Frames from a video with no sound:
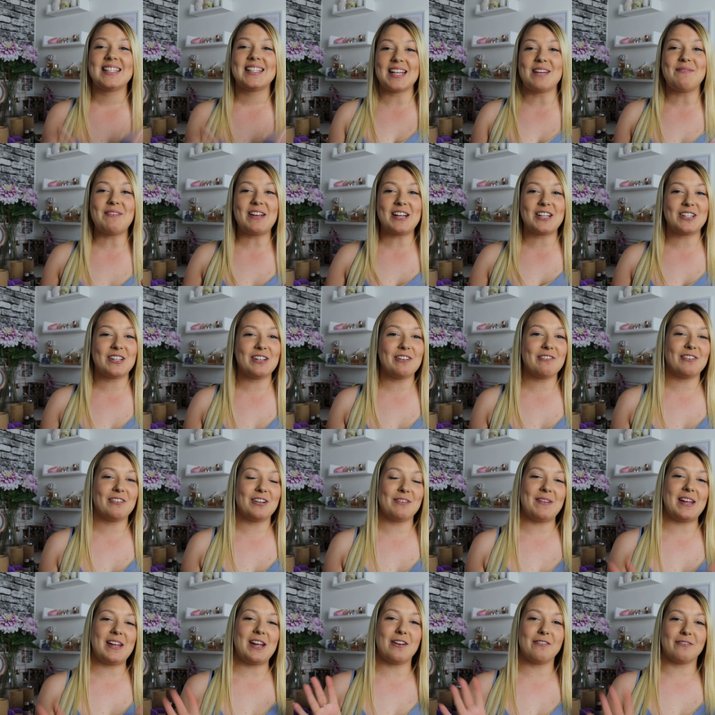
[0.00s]
So yeah, make sure you
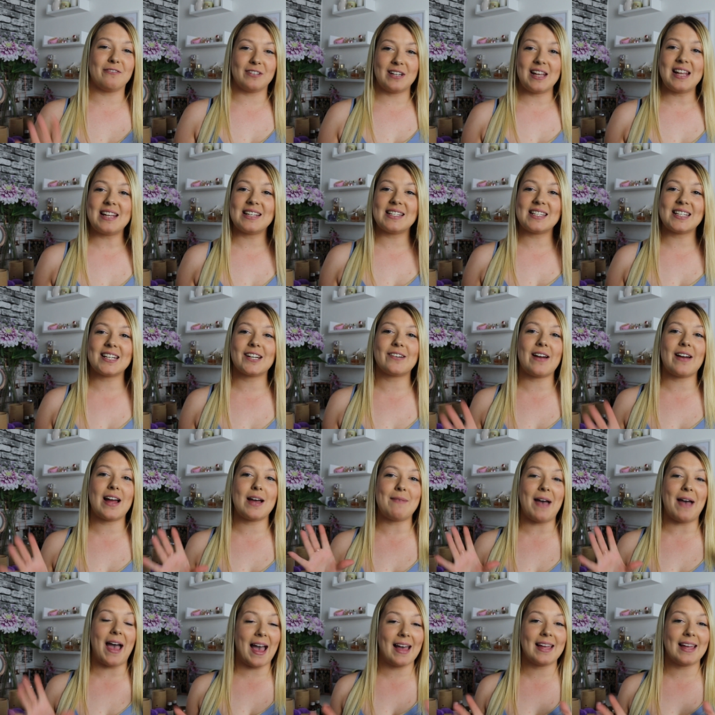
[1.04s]
follow me over on
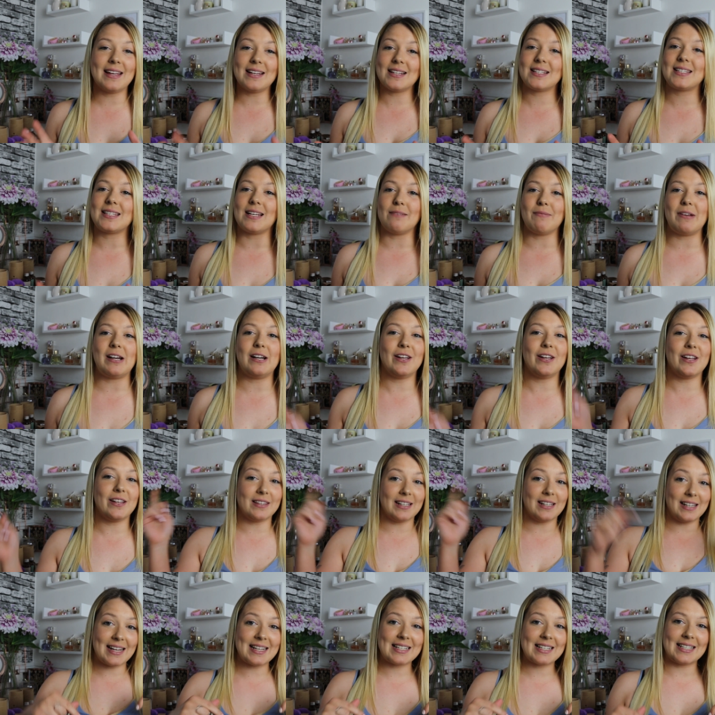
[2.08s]
Instagram at It's Sammy Lou.
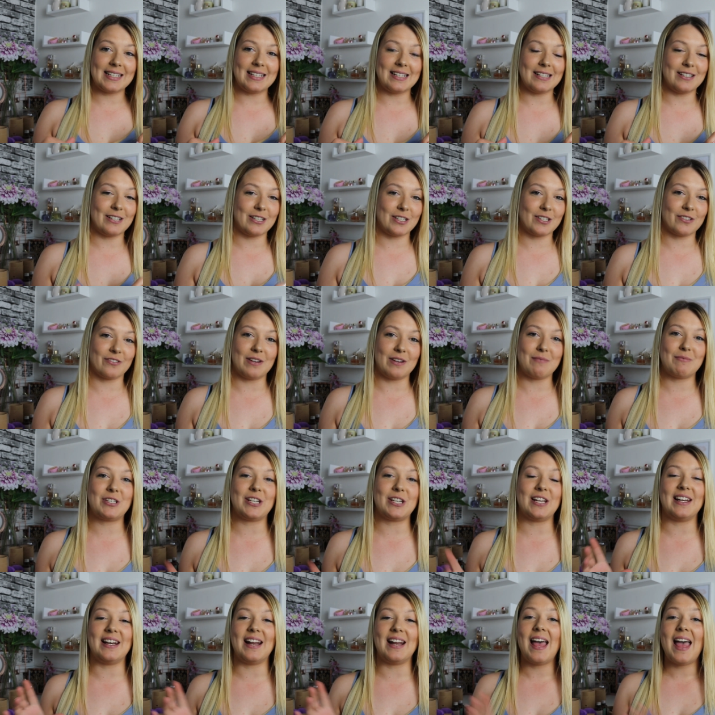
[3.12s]
The link's in the
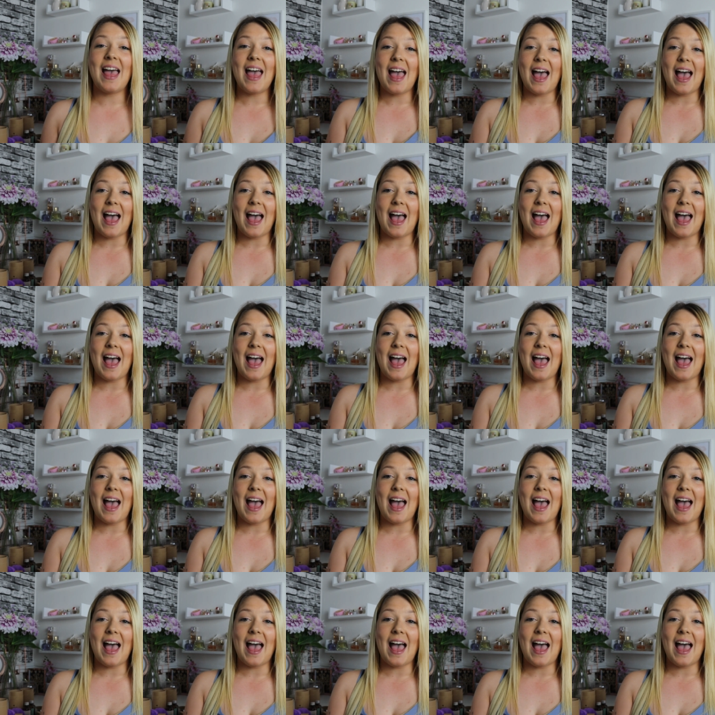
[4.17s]
description.